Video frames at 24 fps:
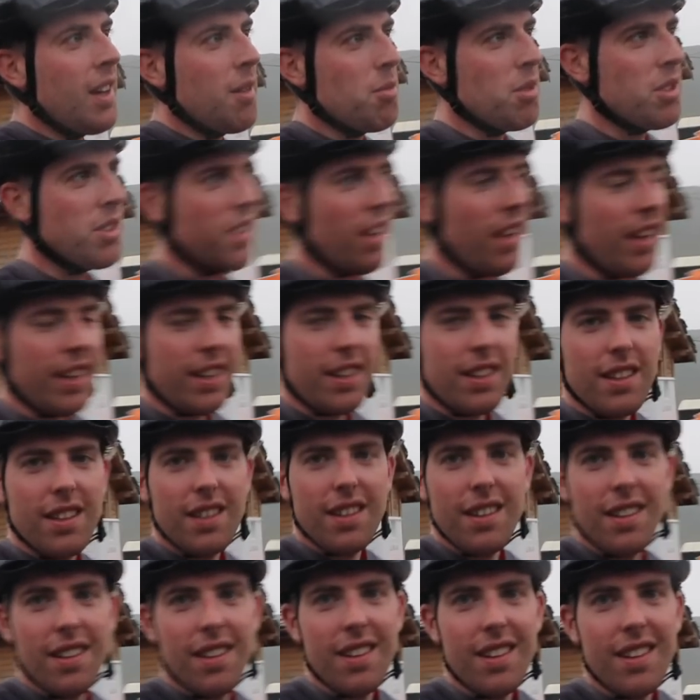but it's like,
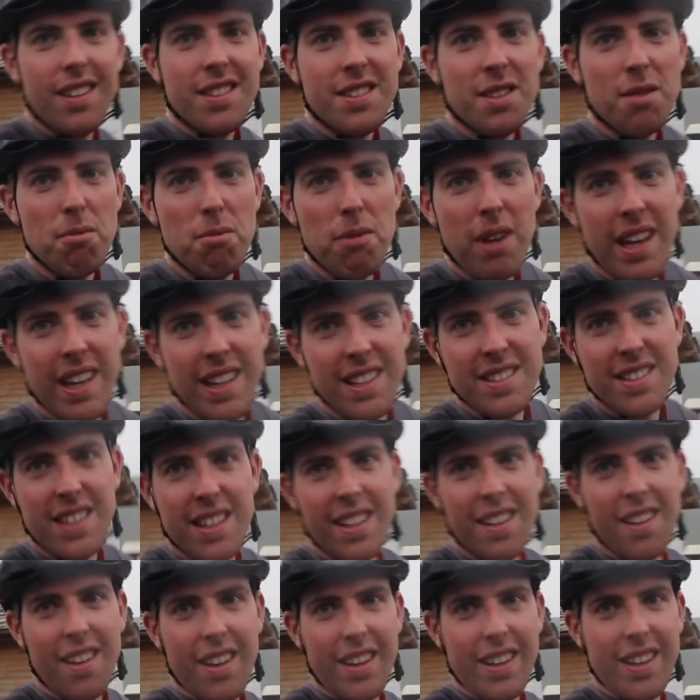it's
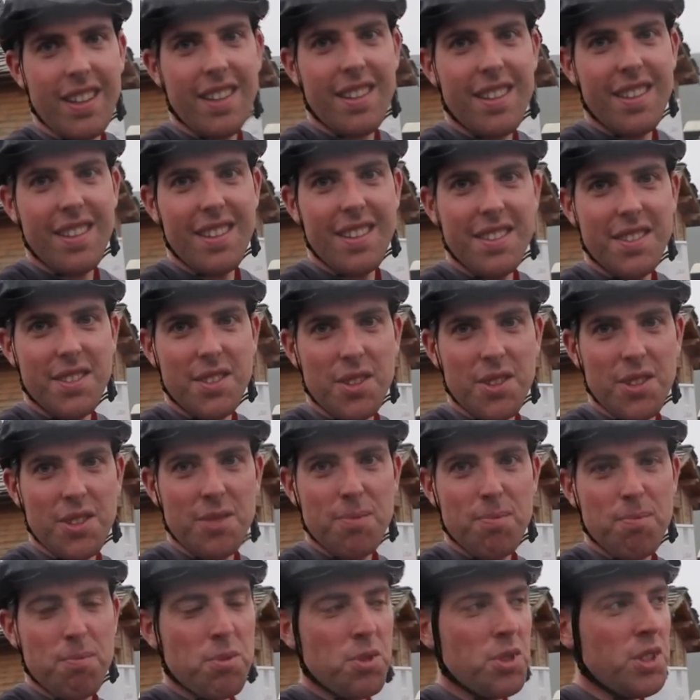amazing, like,
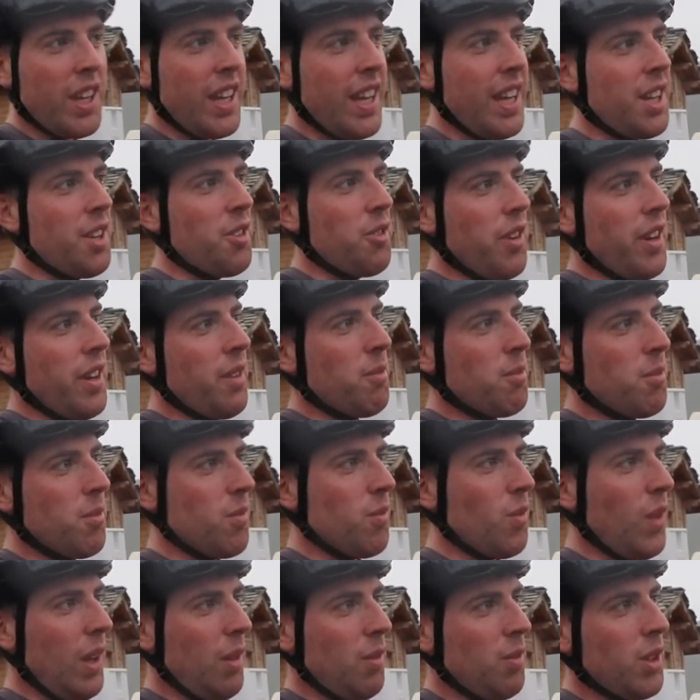the scenery.
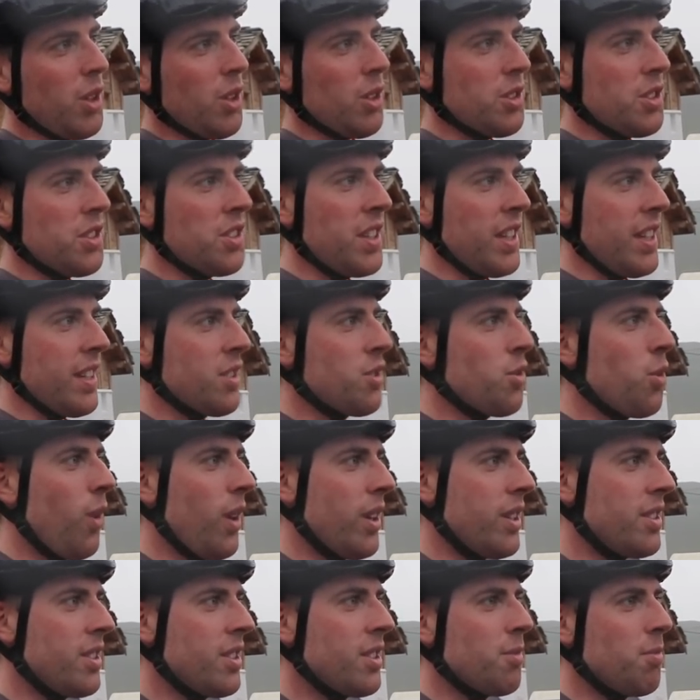Well, we got to see it
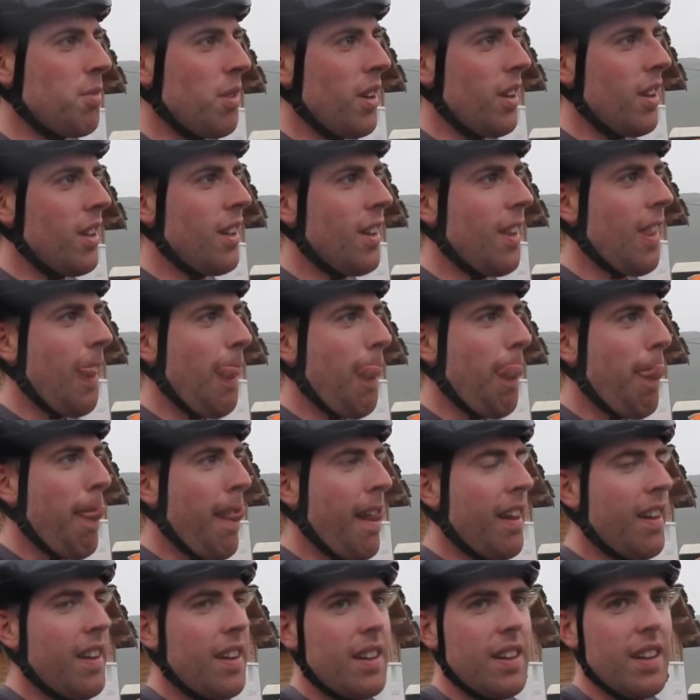twice, but...
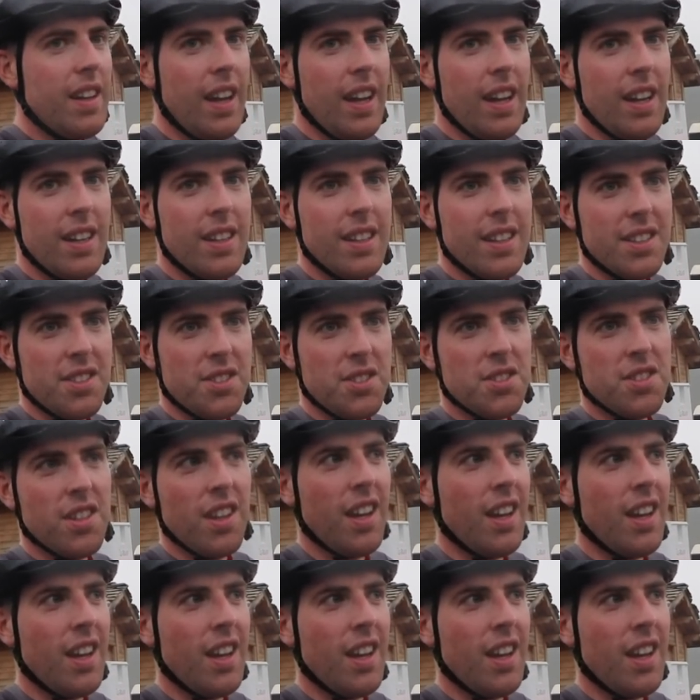Oh, uh, it's